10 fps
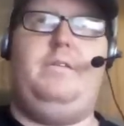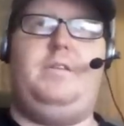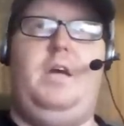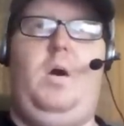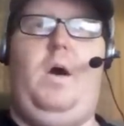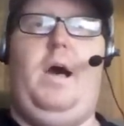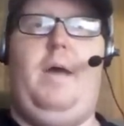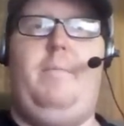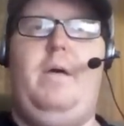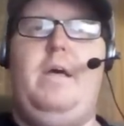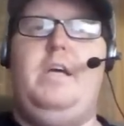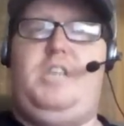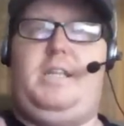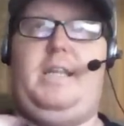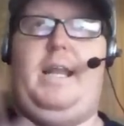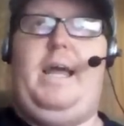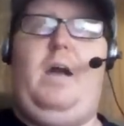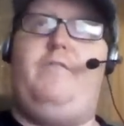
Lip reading: So check that out.